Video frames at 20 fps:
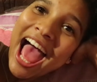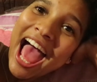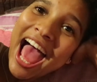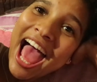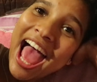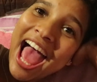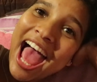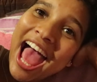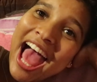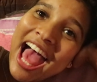
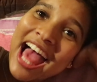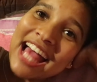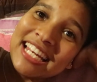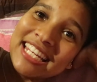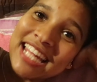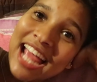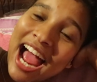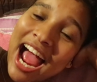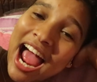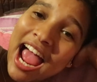And
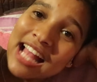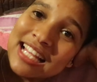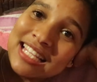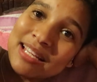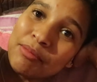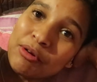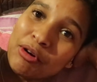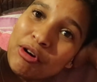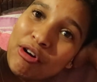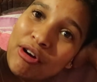yeah, I had
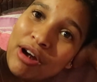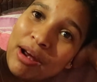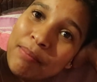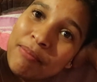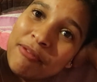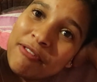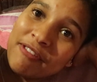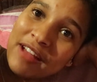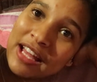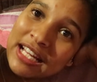some
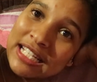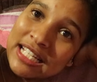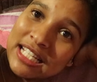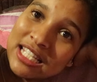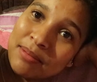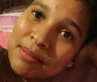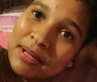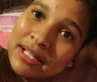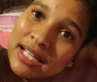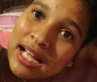grape Fanta,
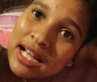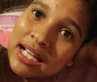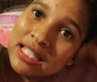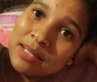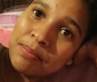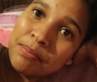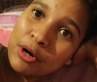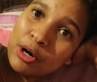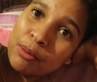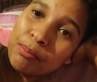so my tongue's
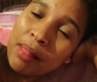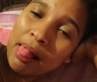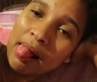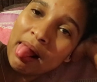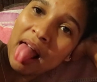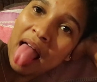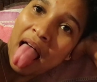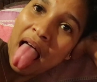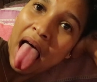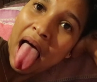
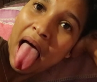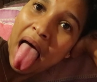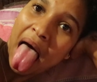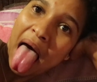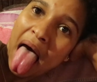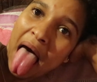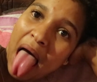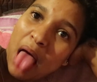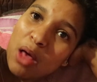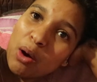purple
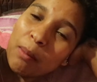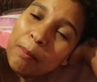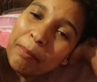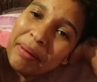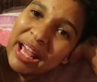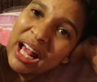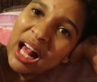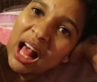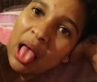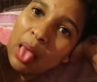or
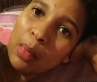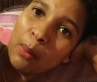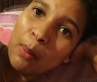pink.